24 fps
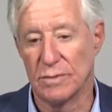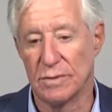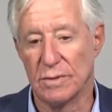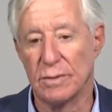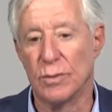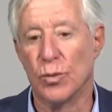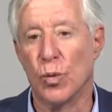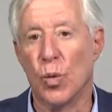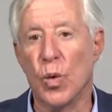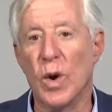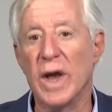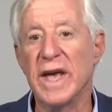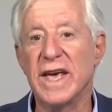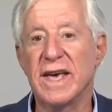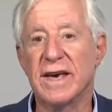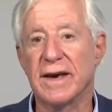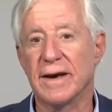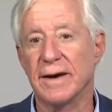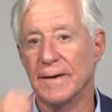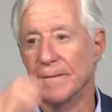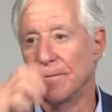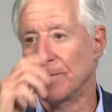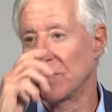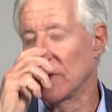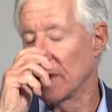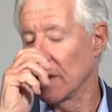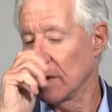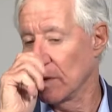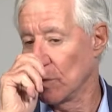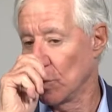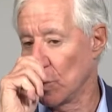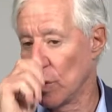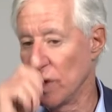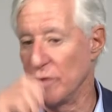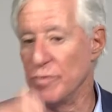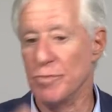week
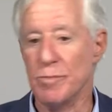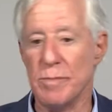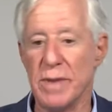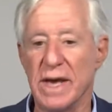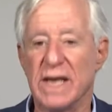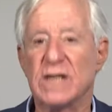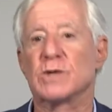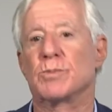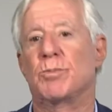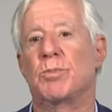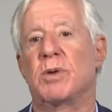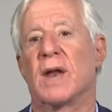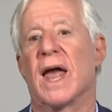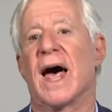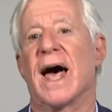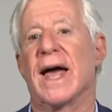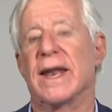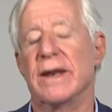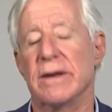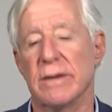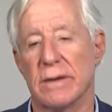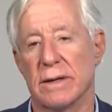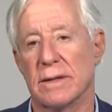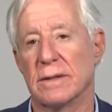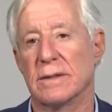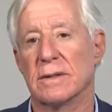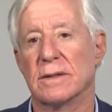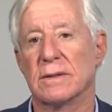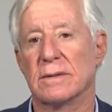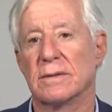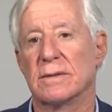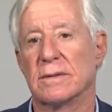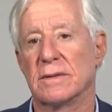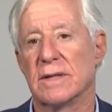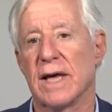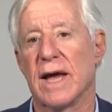with mixed blood.
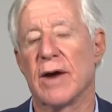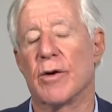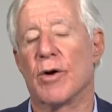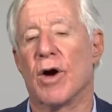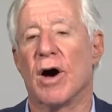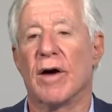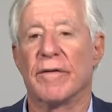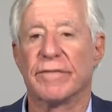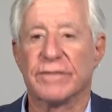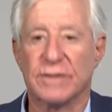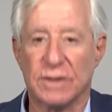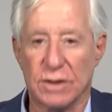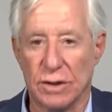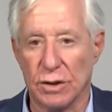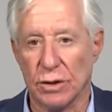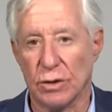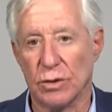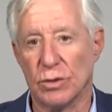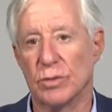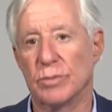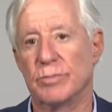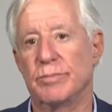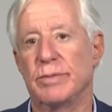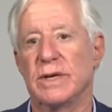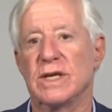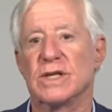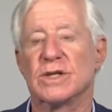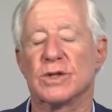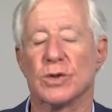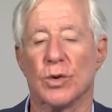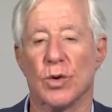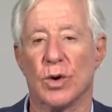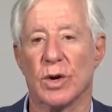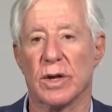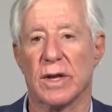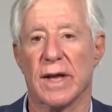They're off to be
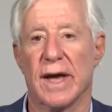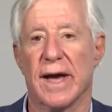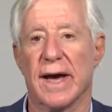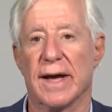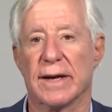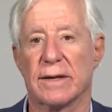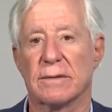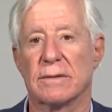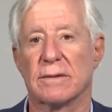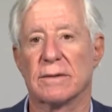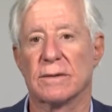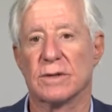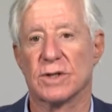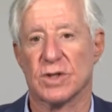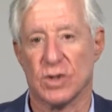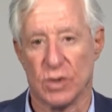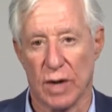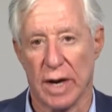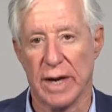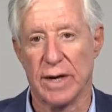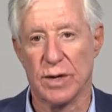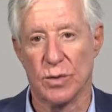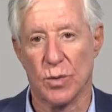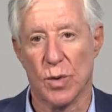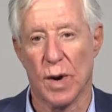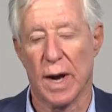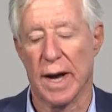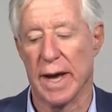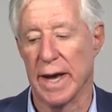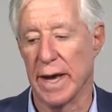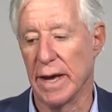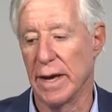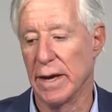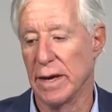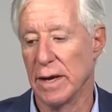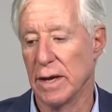sorted out straight
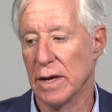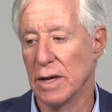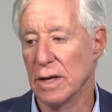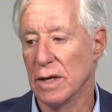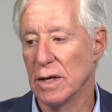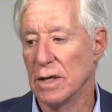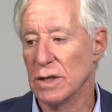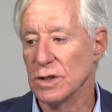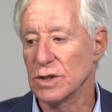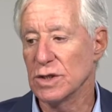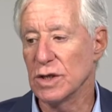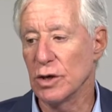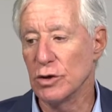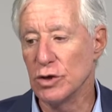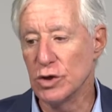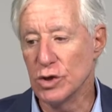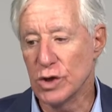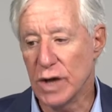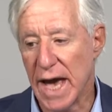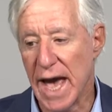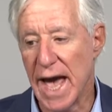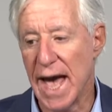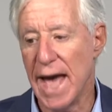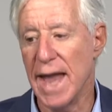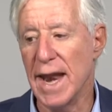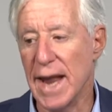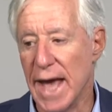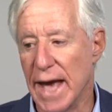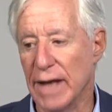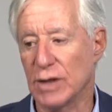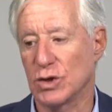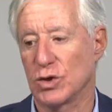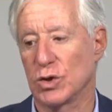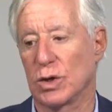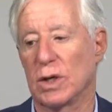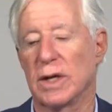away. So you can
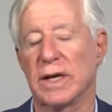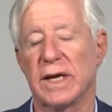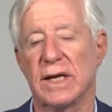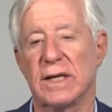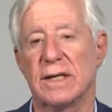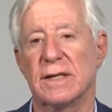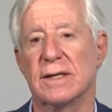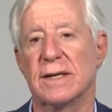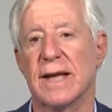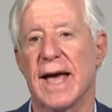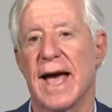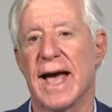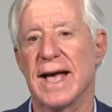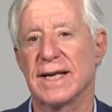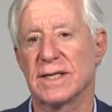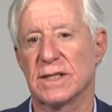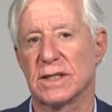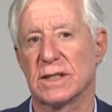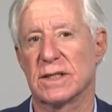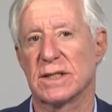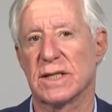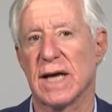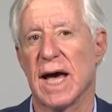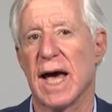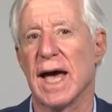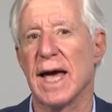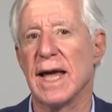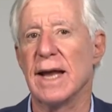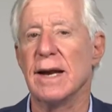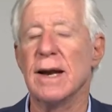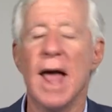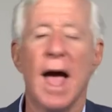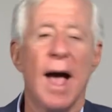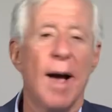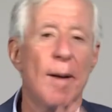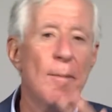actually ascertain
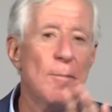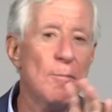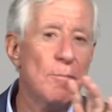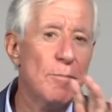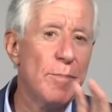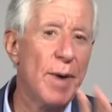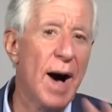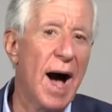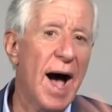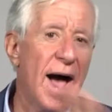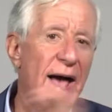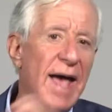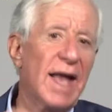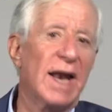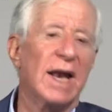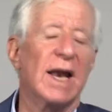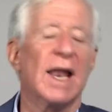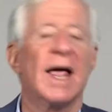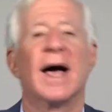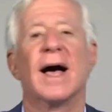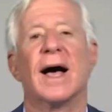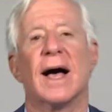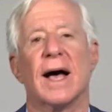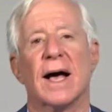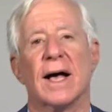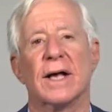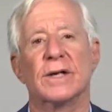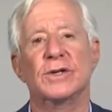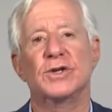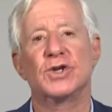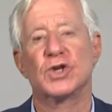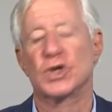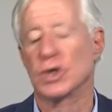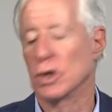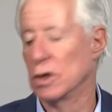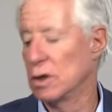by and
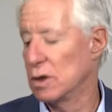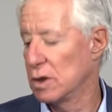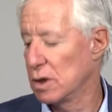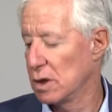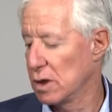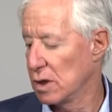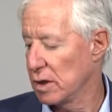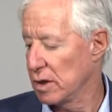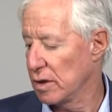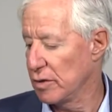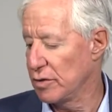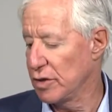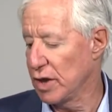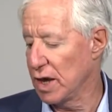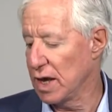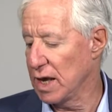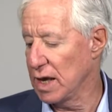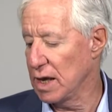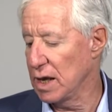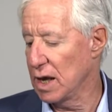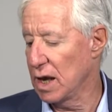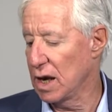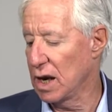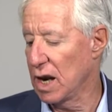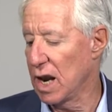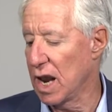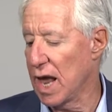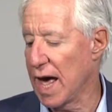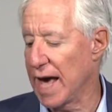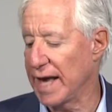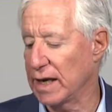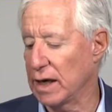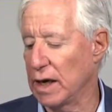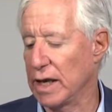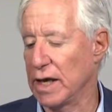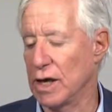large the
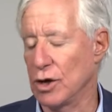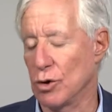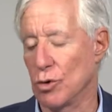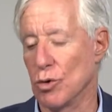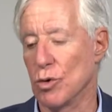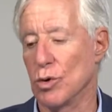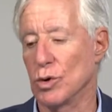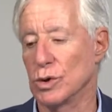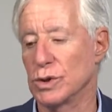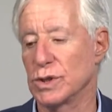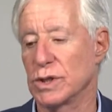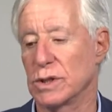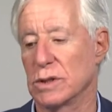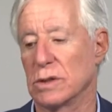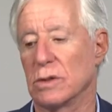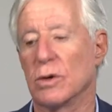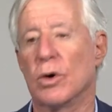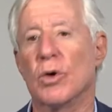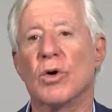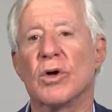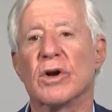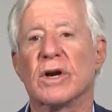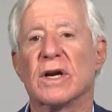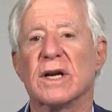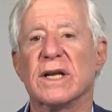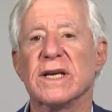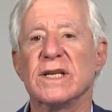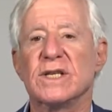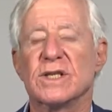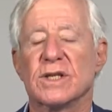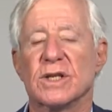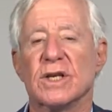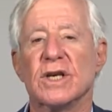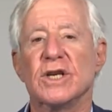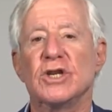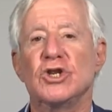likely cause, or at least
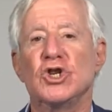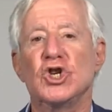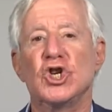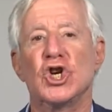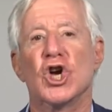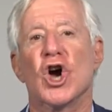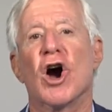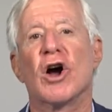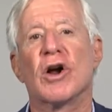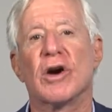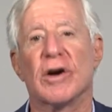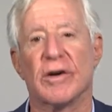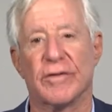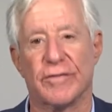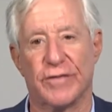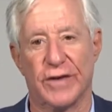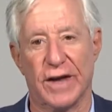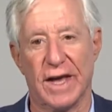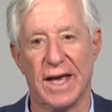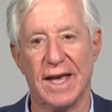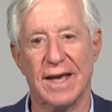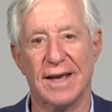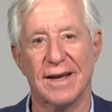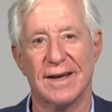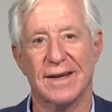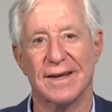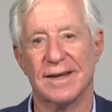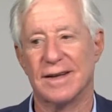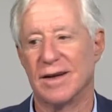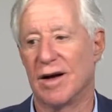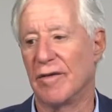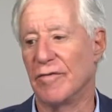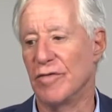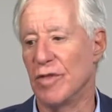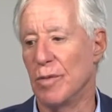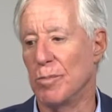the geography
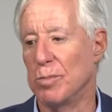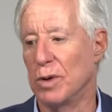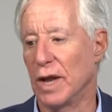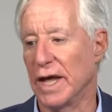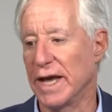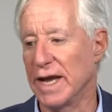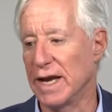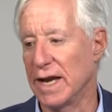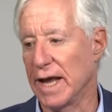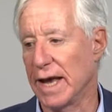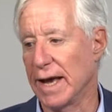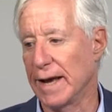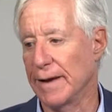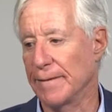of the bleeding.